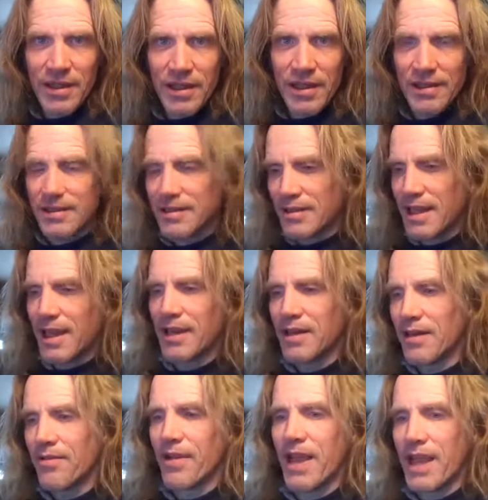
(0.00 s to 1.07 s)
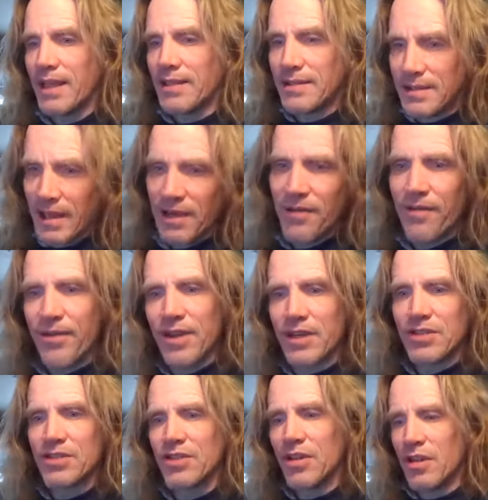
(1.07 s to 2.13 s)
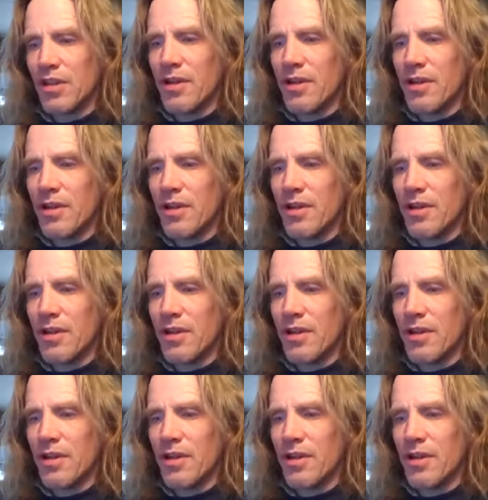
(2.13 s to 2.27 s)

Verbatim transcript: instead of a selfish